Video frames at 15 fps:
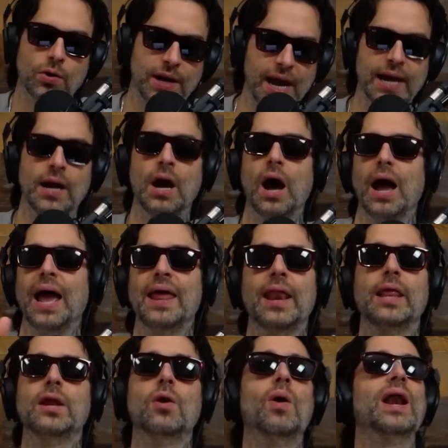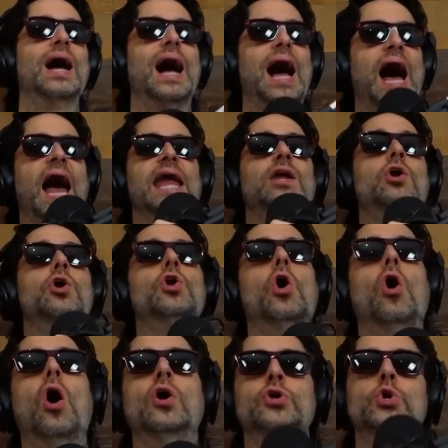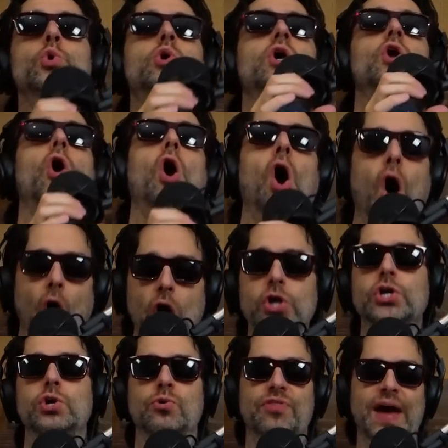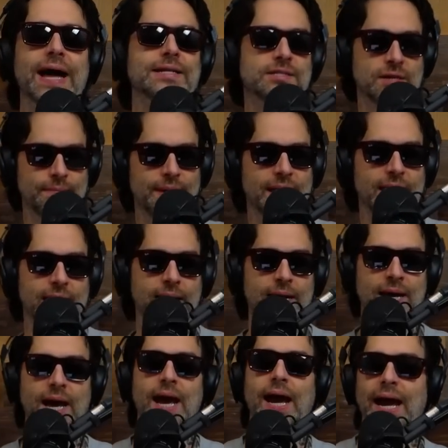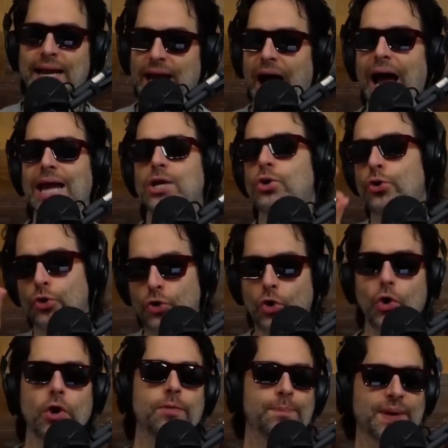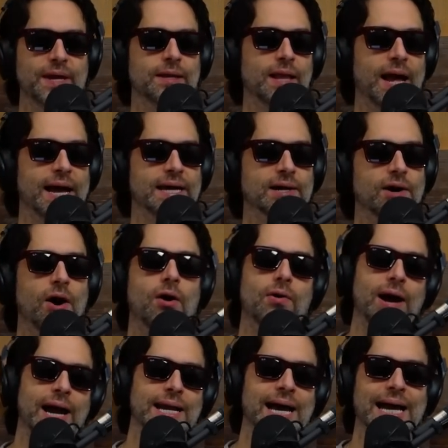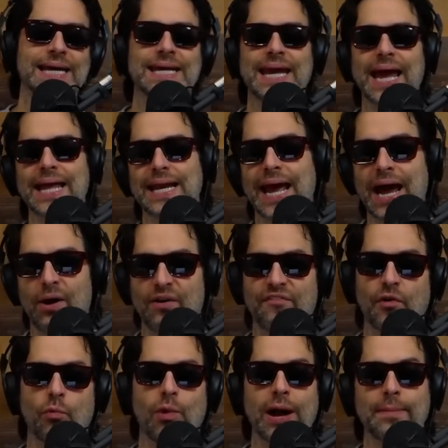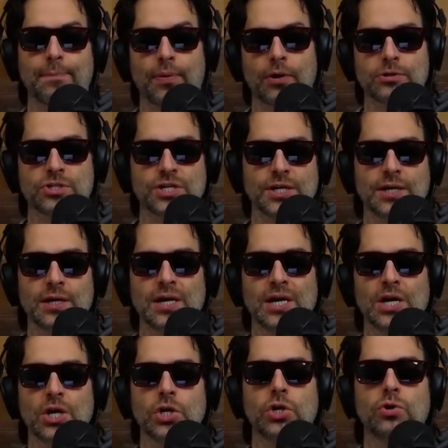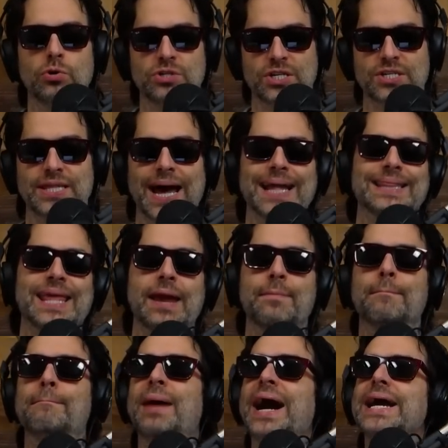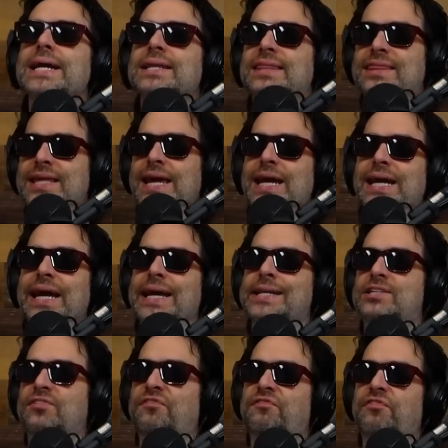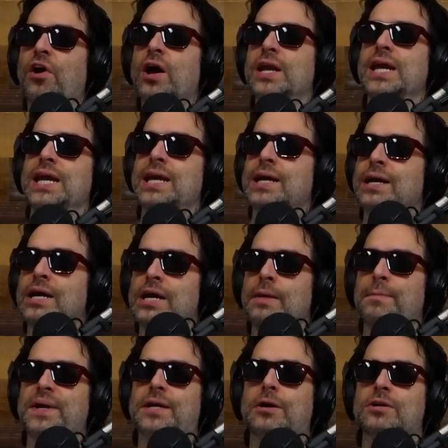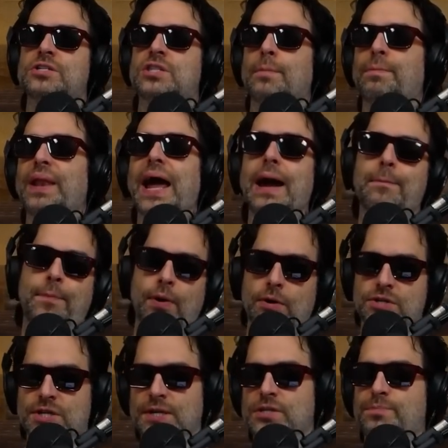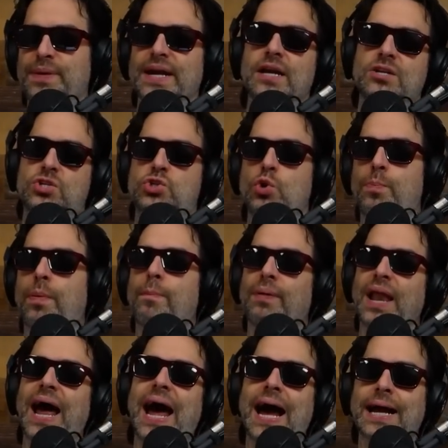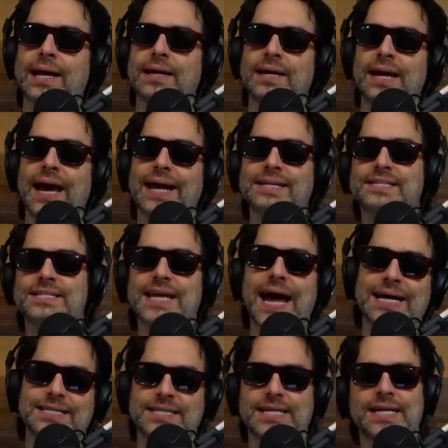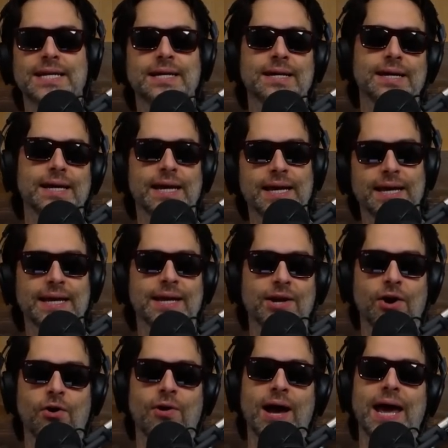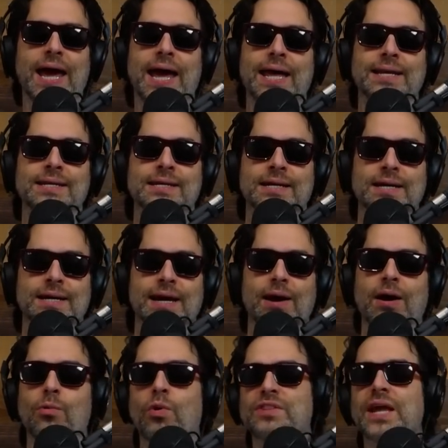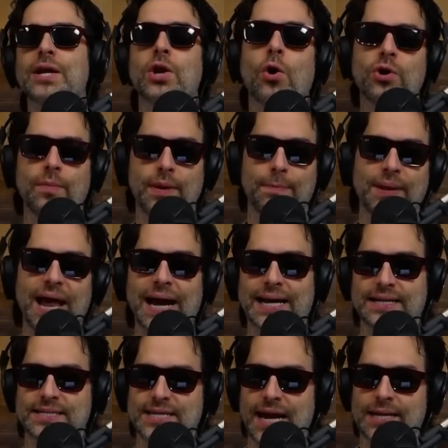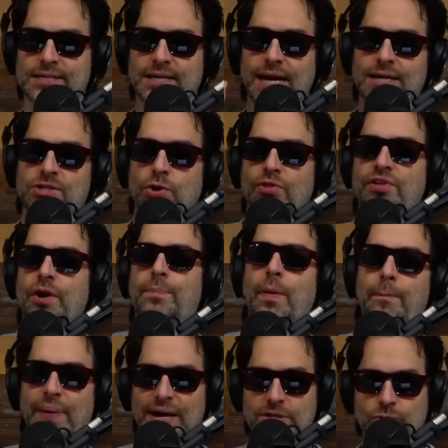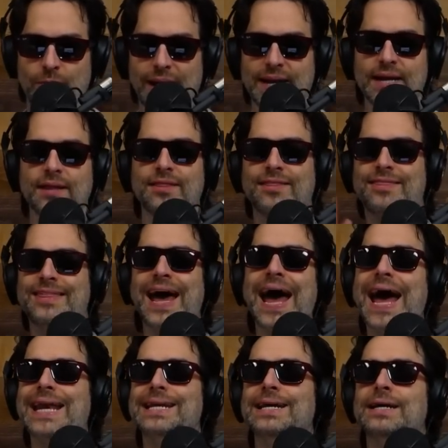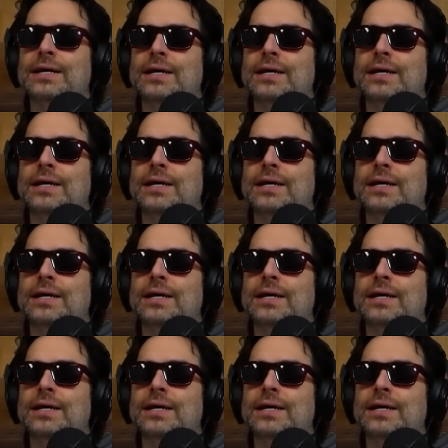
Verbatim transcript: Okay, and you know what? I could, you could argue that to me, and I could be like, "All right, I get how if a white person uses that, they might think it's funny because the black person is being super black and sassy, you know, and uh, what they know to be black and sassy, and so they're perpetuating that."